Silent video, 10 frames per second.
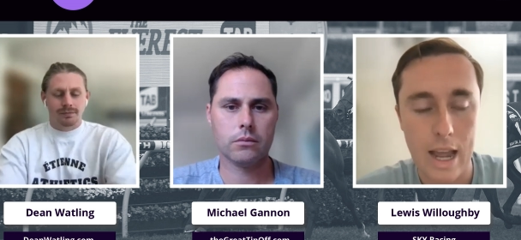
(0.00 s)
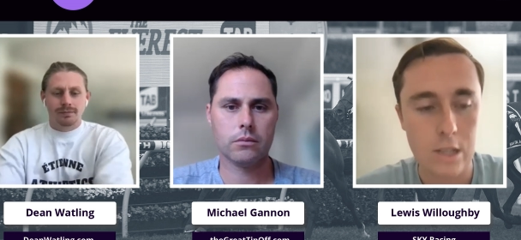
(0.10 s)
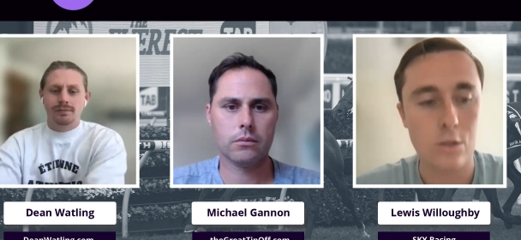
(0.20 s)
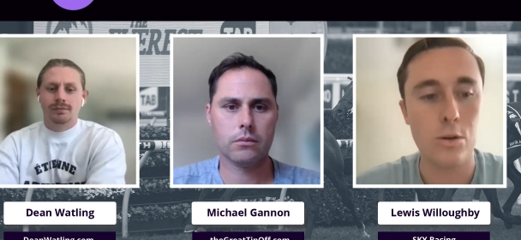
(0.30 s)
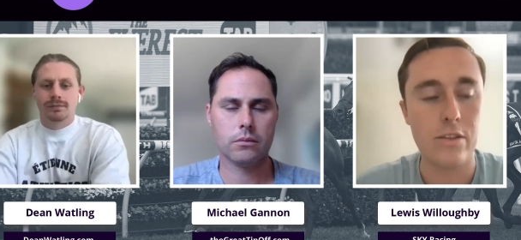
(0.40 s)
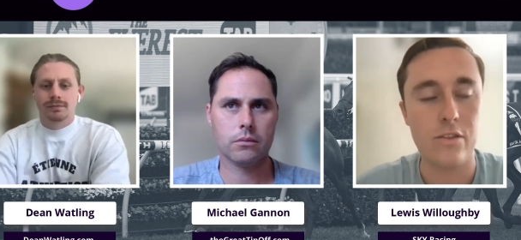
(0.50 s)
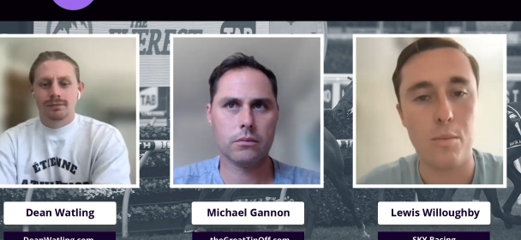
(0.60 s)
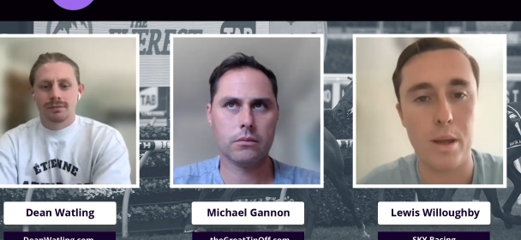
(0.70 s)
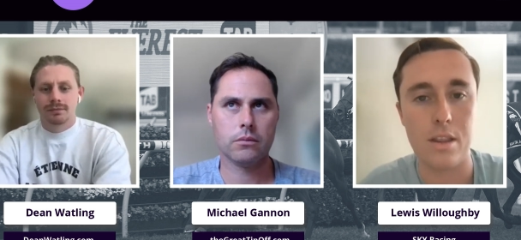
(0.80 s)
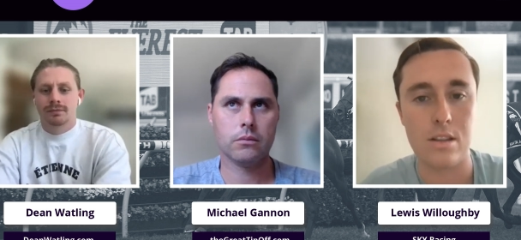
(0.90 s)
Speaker 1: as good, if
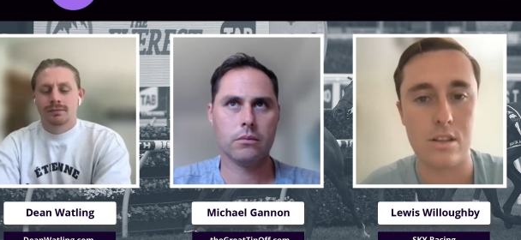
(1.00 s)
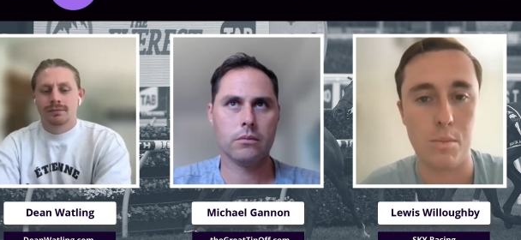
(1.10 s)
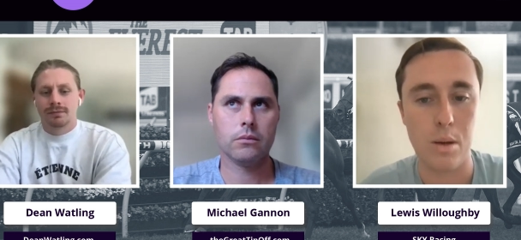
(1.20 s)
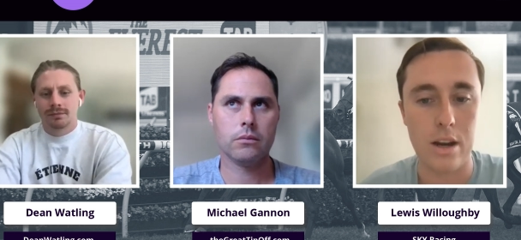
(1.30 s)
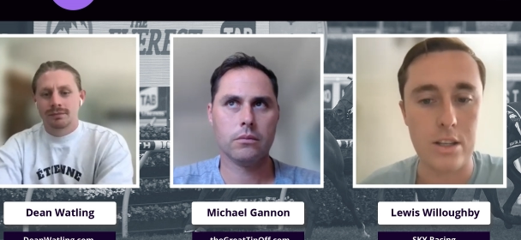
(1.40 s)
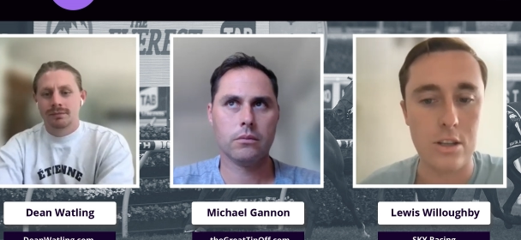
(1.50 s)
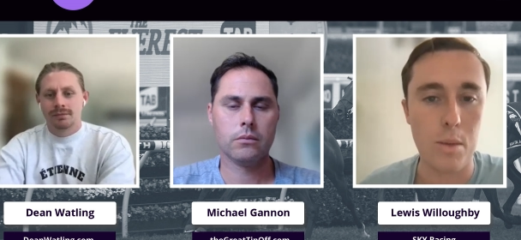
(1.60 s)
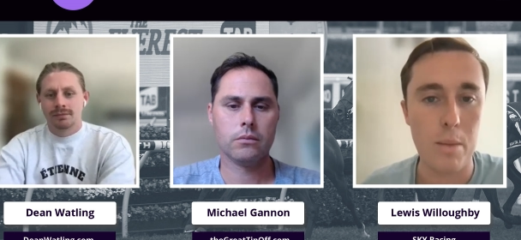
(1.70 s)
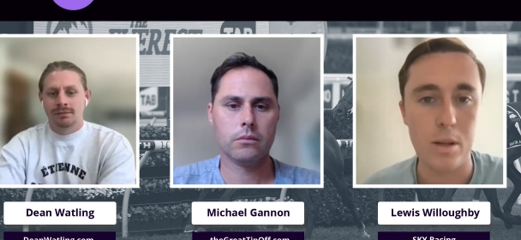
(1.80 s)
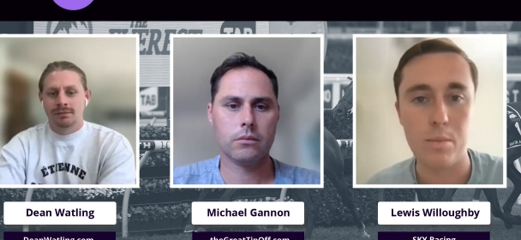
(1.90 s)
not better, than Stepardi. so I'm
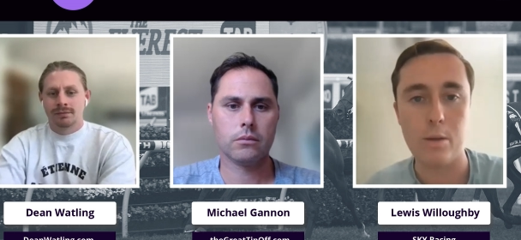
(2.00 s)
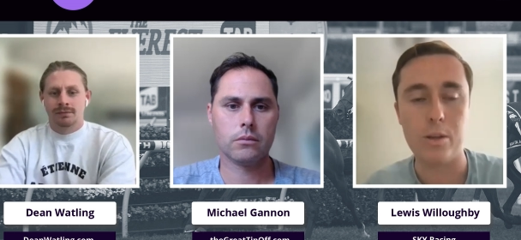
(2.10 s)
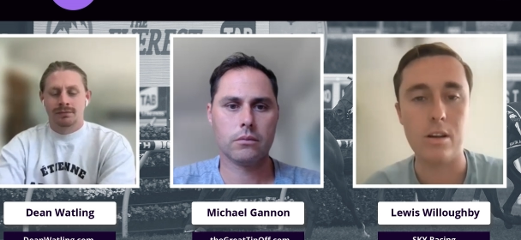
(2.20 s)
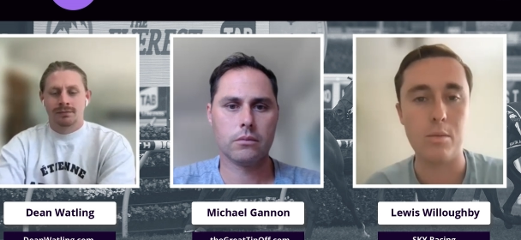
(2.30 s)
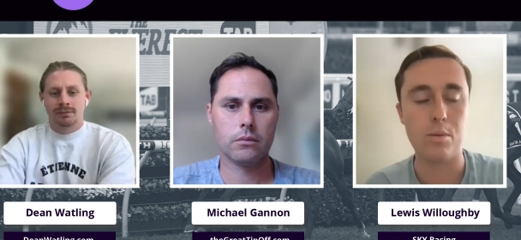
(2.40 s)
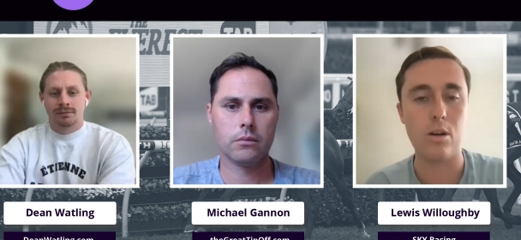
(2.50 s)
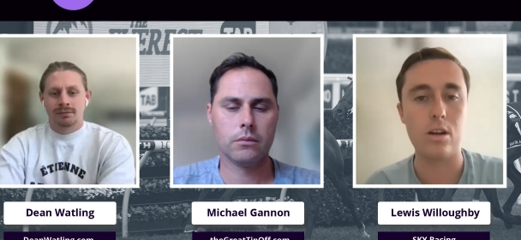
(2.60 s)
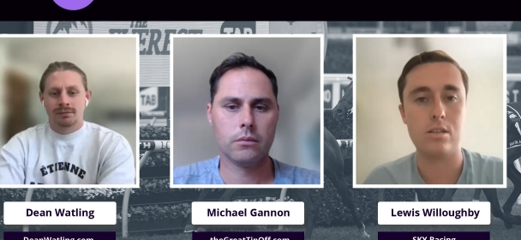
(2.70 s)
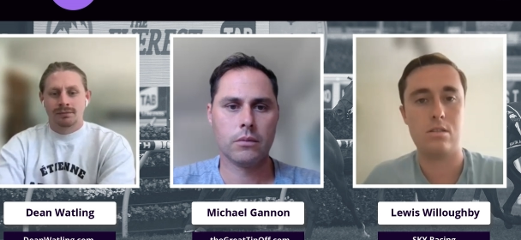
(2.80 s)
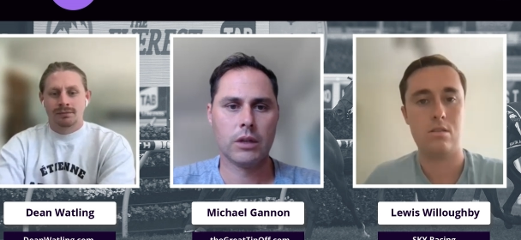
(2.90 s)
happy to be with it at a
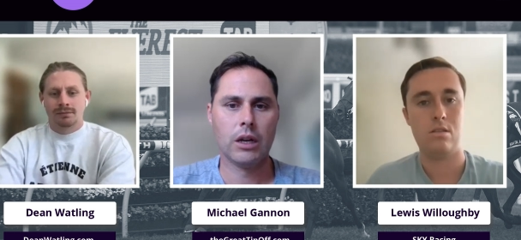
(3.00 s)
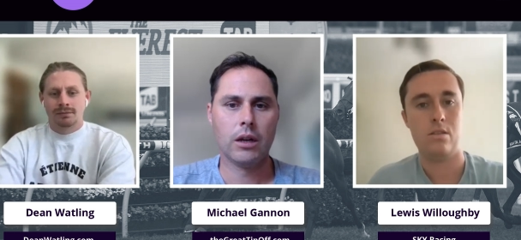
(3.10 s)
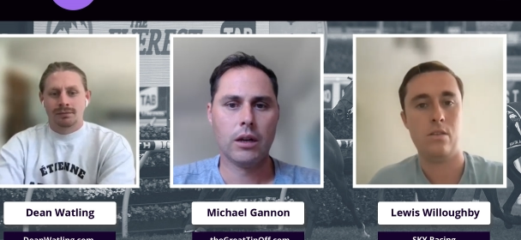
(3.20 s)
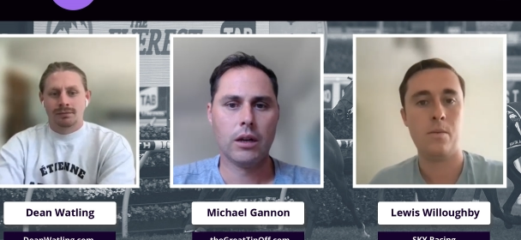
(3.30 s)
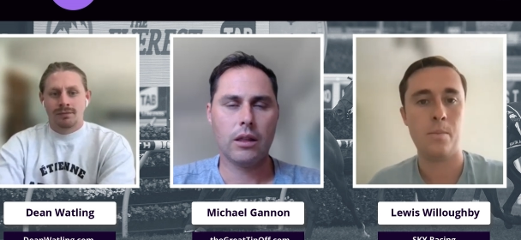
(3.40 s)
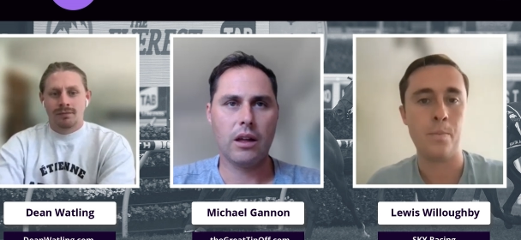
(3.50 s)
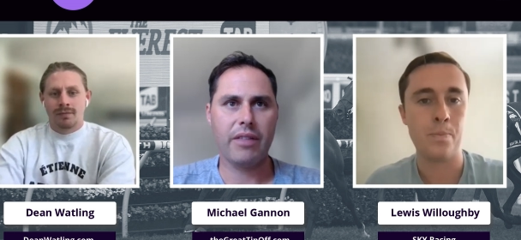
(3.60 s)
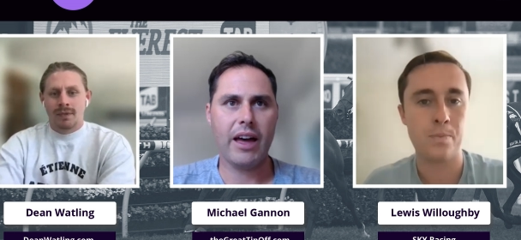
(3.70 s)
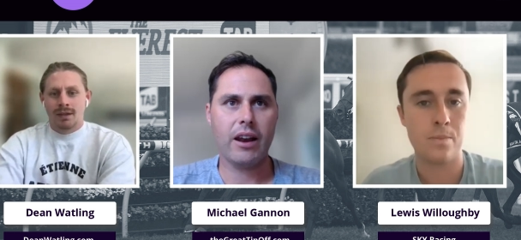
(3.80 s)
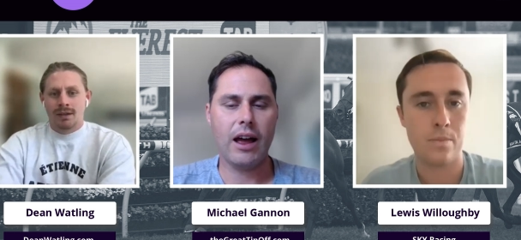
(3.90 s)
price.
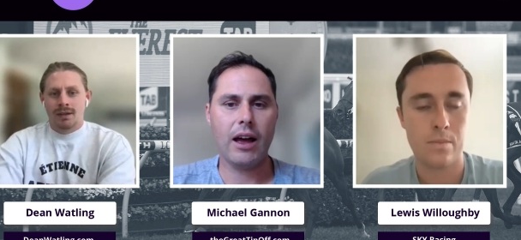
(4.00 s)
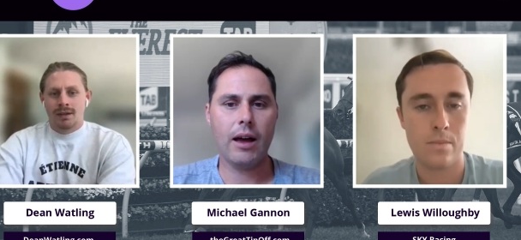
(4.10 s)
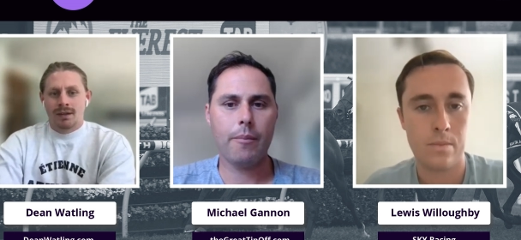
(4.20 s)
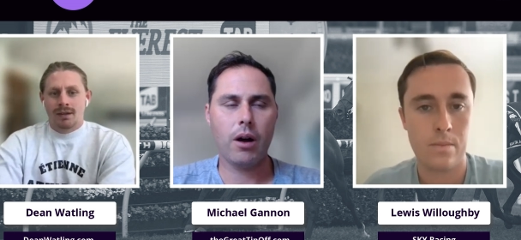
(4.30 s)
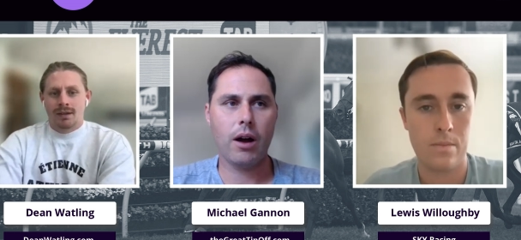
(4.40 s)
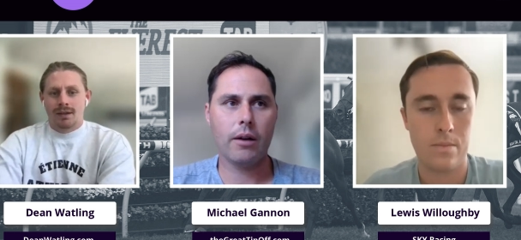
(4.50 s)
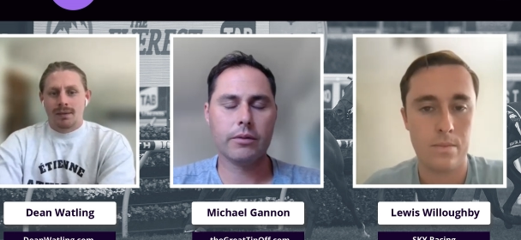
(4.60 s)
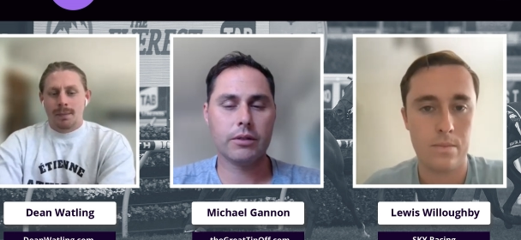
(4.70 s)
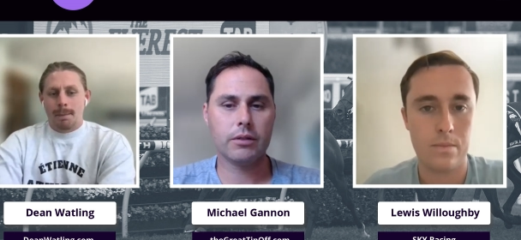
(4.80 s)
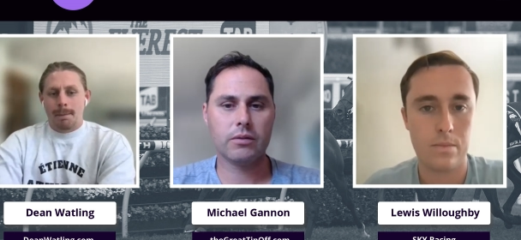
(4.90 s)
Speaker 2: Love that. Um, I
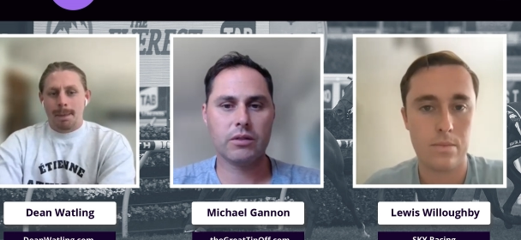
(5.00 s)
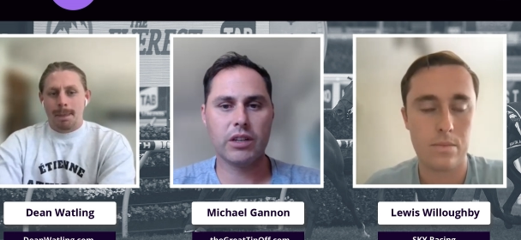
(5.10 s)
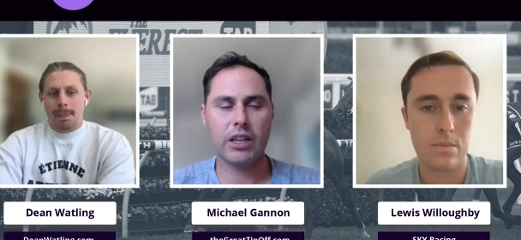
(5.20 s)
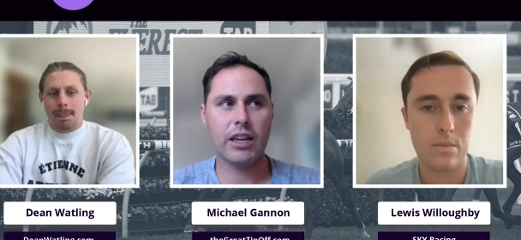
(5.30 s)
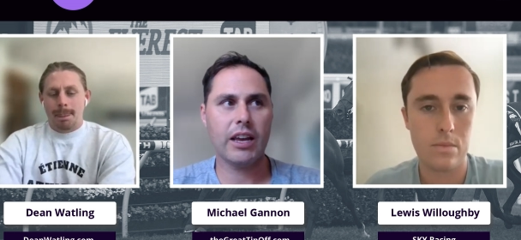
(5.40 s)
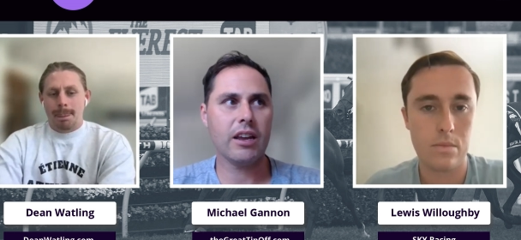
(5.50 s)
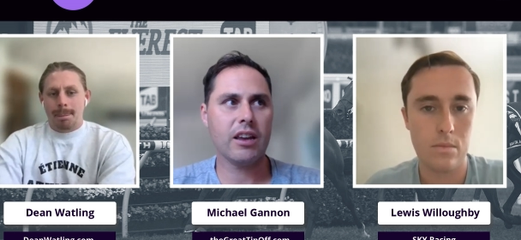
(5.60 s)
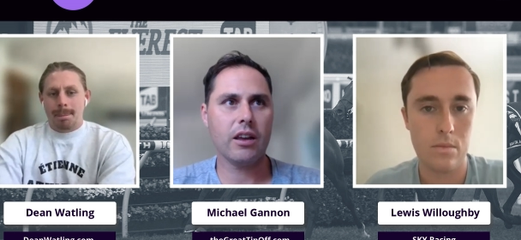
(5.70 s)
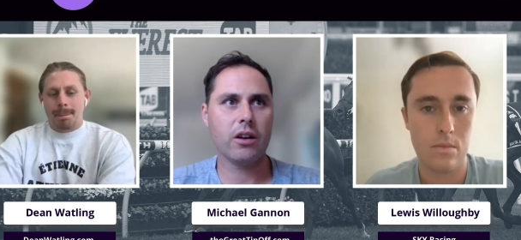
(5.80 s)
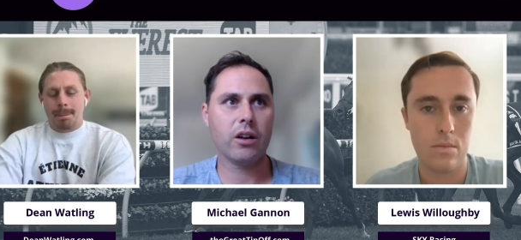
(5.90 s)
was really
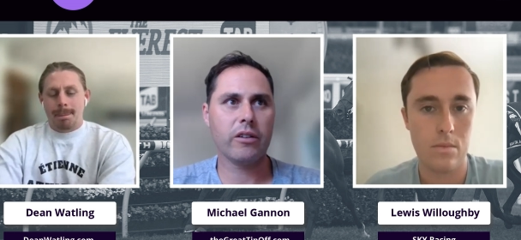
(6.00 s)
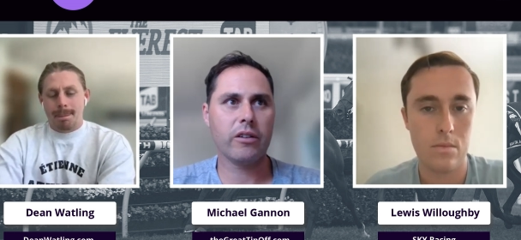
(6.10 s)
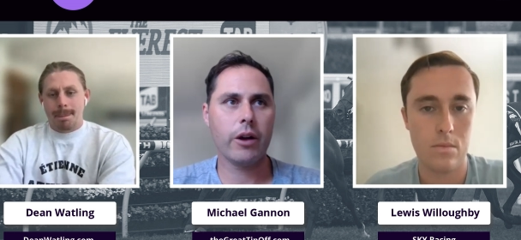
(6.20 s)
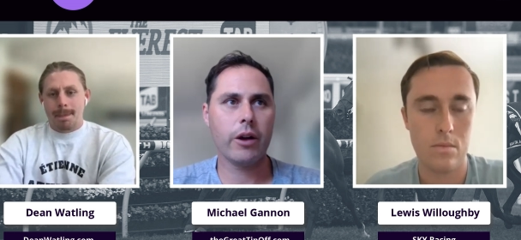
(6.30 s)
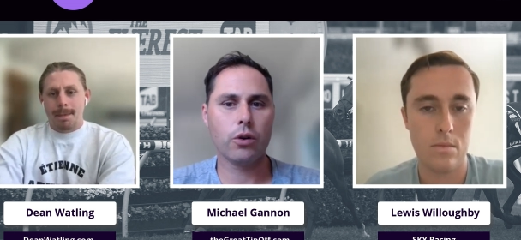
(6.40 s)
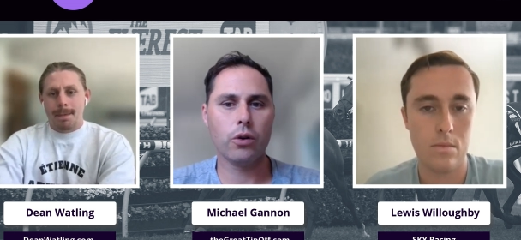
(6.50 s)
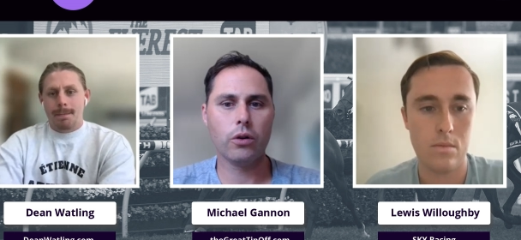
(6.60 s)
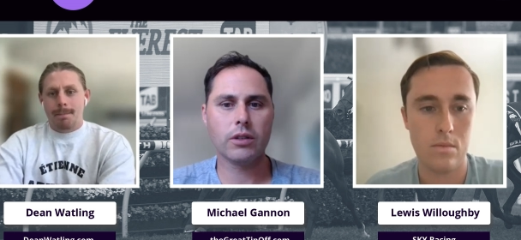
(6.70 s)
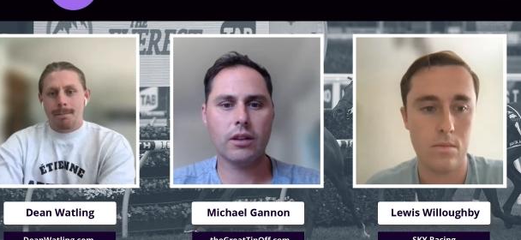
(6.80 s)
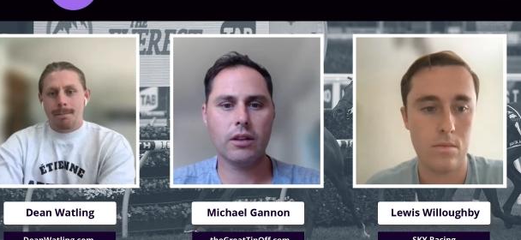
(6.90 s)
keen. King Colorado as a
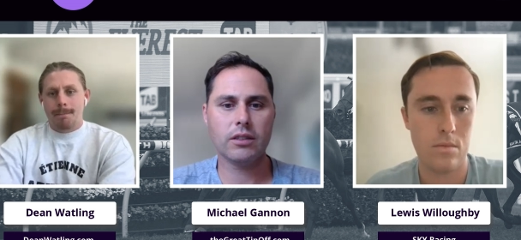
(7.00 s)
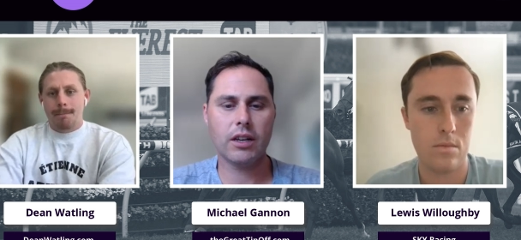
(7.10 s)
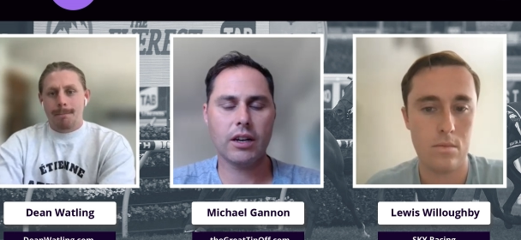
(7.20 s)
horse, I think